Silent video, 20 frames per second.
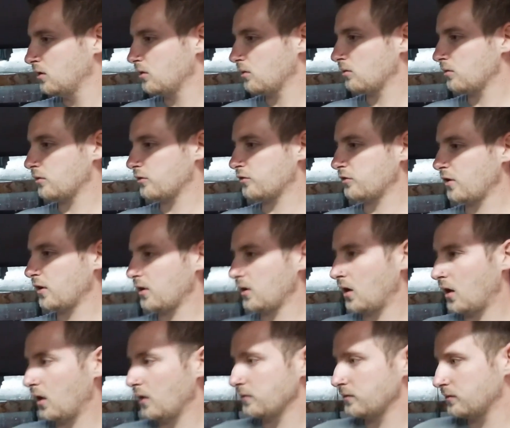We're gonna shut it
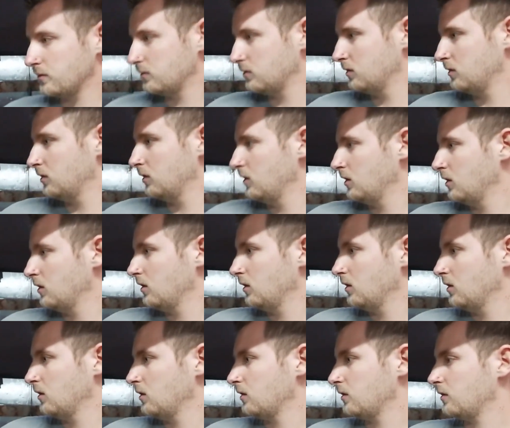off.
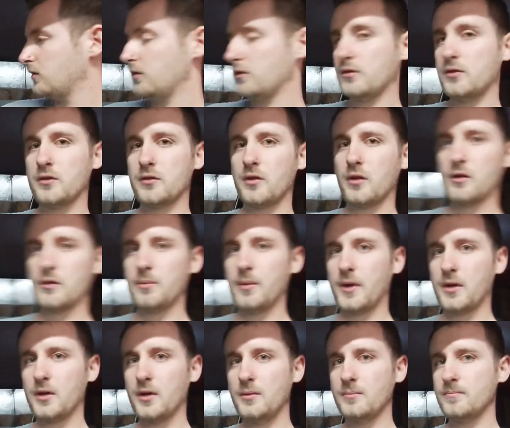See if she starts
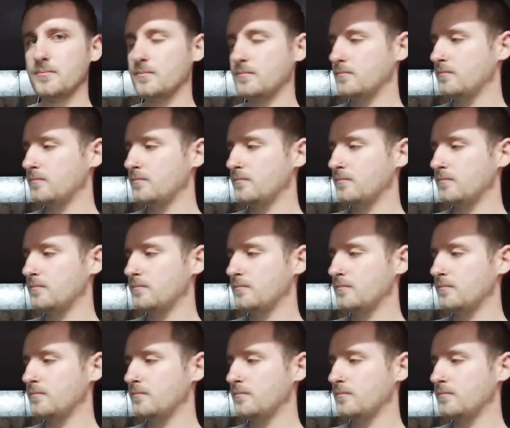back up.